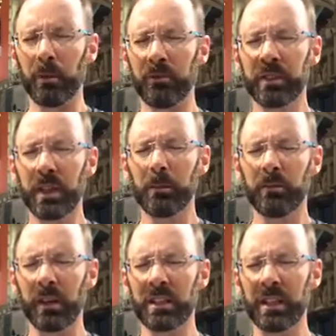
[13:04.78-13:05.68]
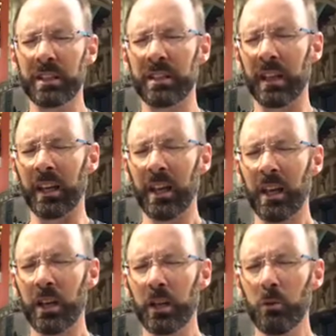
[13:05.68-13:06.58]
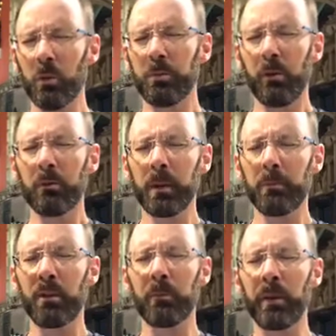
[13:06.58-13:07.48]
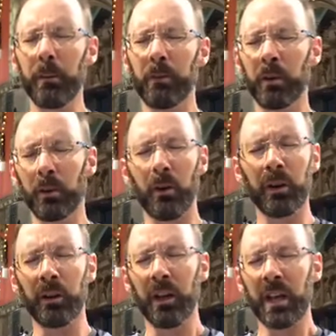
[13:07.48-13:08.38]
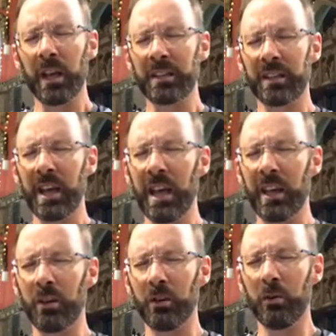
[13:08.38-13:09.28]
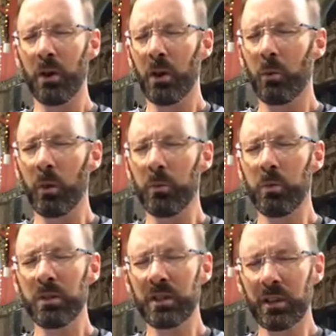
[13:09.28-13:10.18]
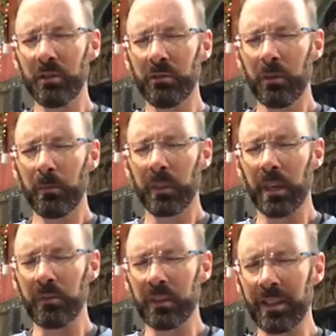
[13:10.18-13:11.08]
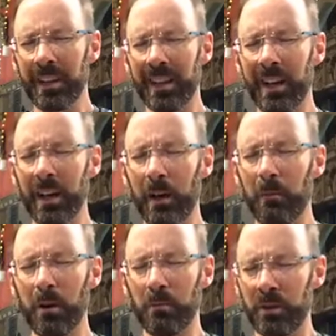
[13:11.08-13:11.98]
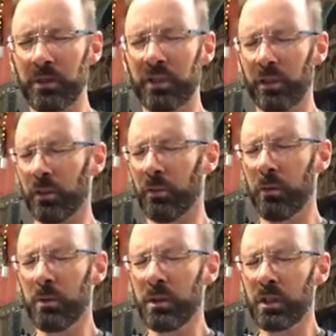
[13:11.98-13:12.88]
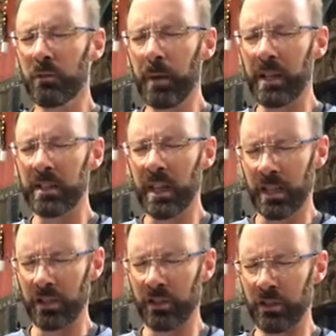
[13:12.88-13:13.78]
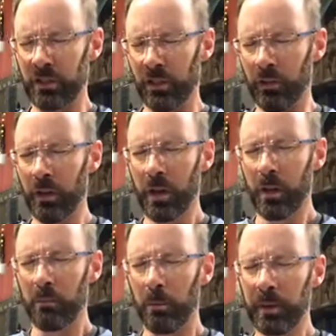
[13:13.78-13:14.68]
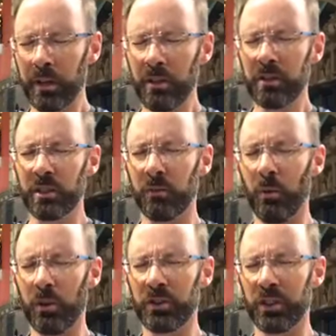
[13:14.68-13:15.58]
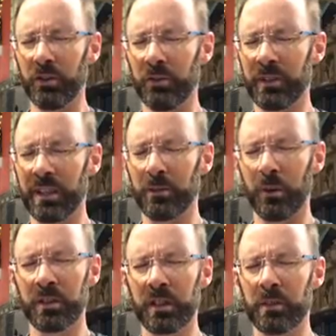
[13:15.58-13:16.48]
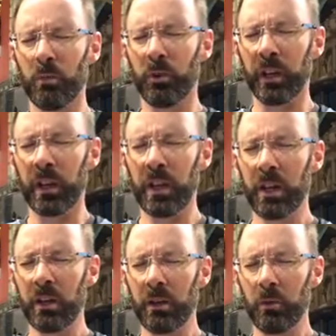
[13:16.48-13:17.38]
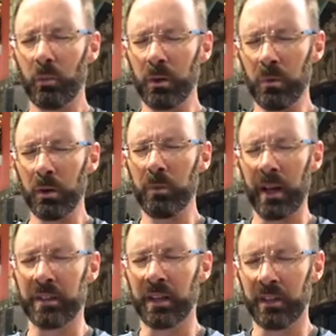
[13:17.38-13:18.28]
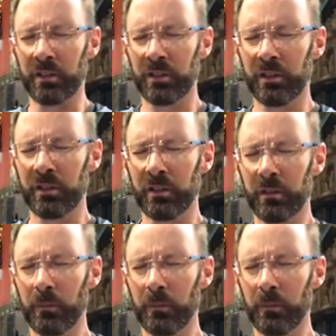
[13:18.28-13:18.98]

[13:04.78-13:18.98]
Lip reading: but for some of us listening, you will probably bring people along today who we wouldn't have given a moment to, that we wouldn't have paid attention to, but because of what you have said to us this morning, we will pay attention